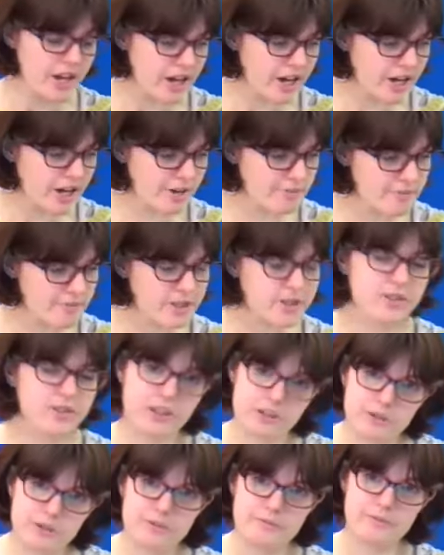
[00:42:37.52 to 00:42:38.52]

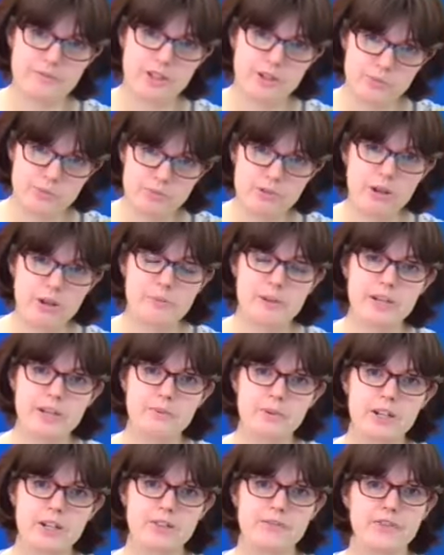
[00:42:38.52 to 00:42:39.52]
So you probably
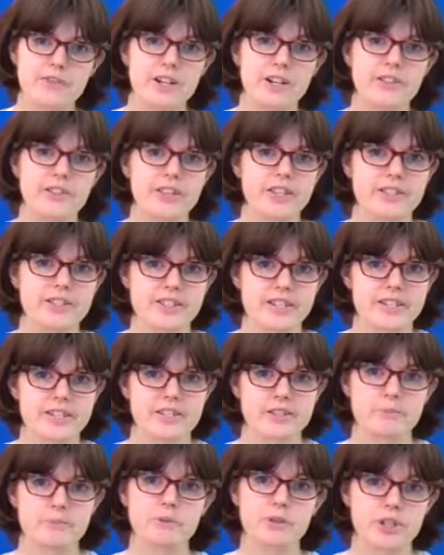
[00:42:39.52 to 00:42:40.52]
will find the
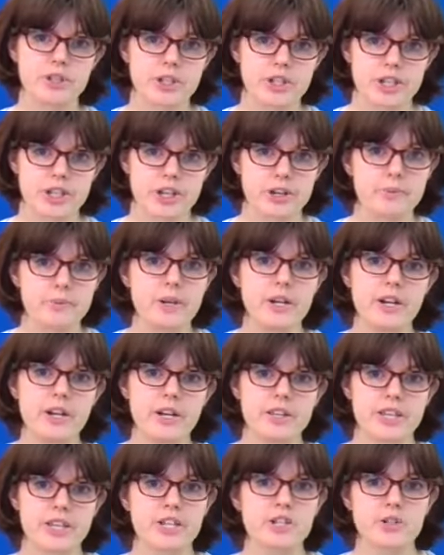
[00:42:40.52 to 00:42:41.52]
assessors are pushing you.
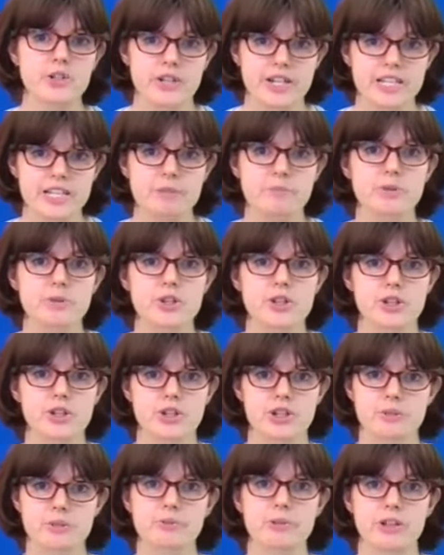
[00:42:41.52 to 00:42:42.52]
They're trying to push you
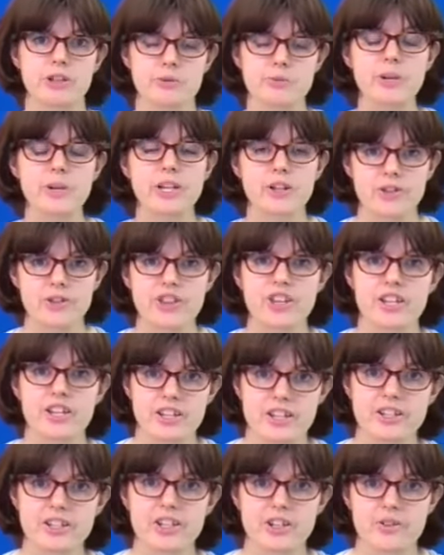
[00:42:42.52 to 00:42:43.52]
to the point where you're
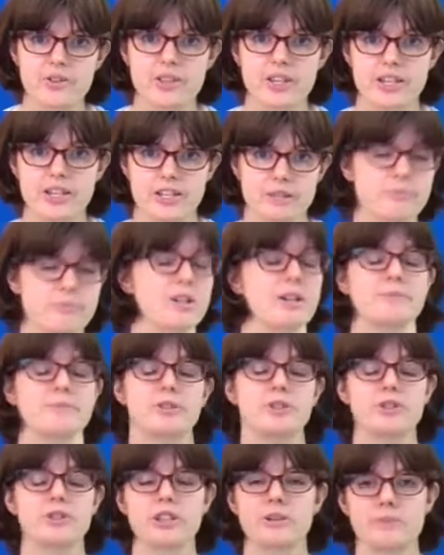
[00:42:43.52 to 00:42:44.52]
thinking new things.
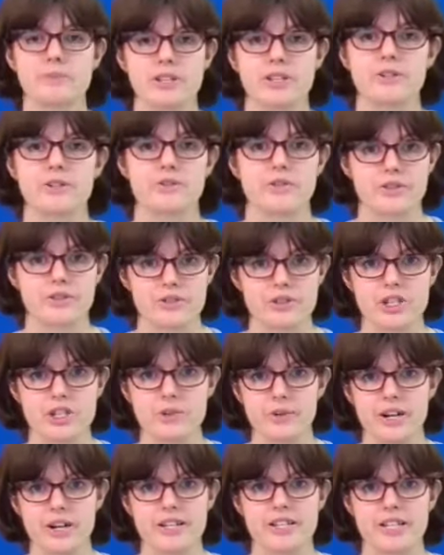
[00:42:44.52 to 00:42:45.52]
Perhaps you're coming across
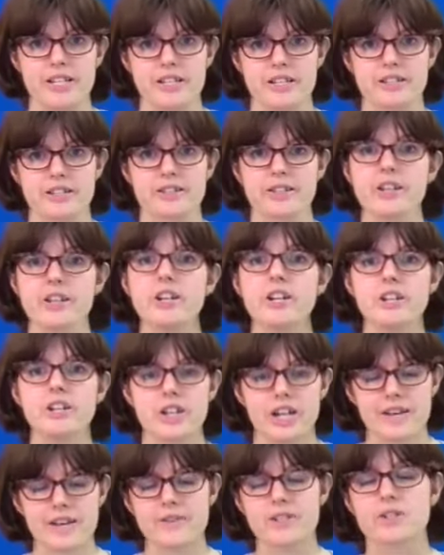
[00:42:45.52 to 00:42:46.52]
new ideas.
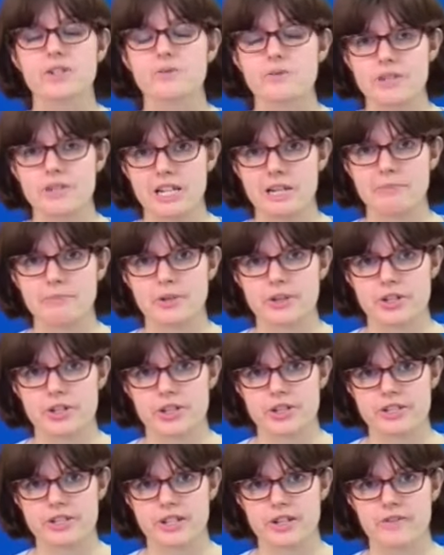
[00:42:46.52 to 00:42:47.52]
You're having to really push
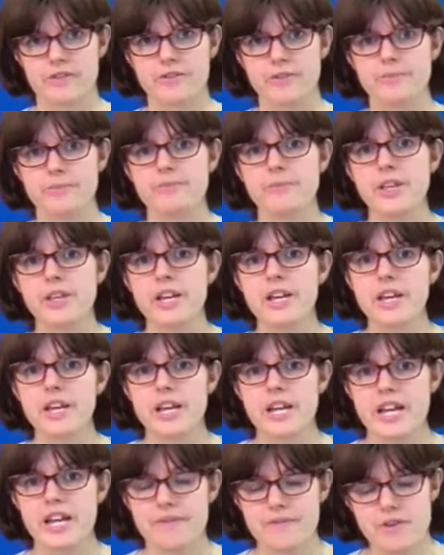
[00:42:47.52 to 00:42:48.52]
yourself.
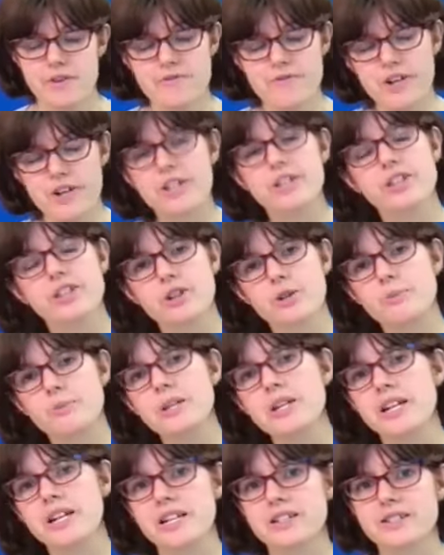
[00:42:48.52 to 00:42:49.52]
If you find that you're
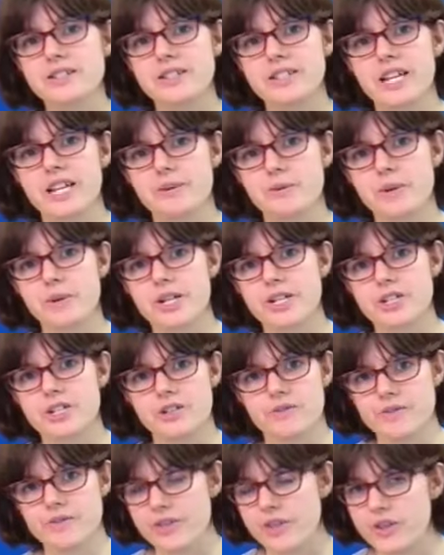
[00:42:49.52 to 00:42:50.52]
being asked the same
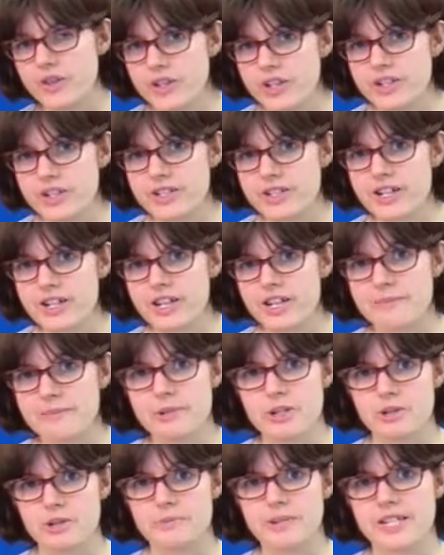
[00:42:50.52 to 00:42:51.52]
question for the third time
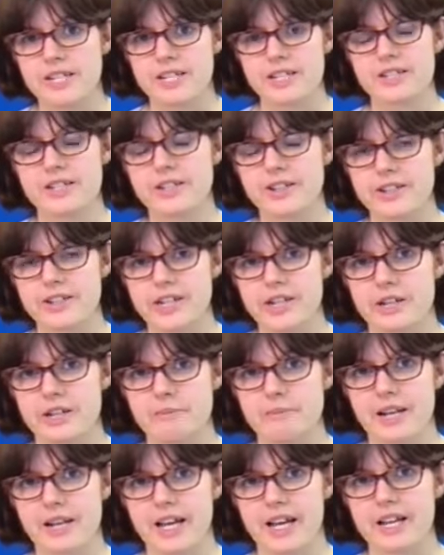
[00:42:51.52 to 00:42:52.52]
and your mind is still going
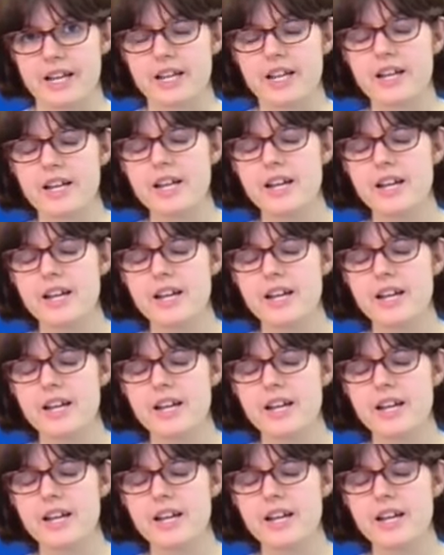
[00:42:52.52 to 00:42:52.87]
blank,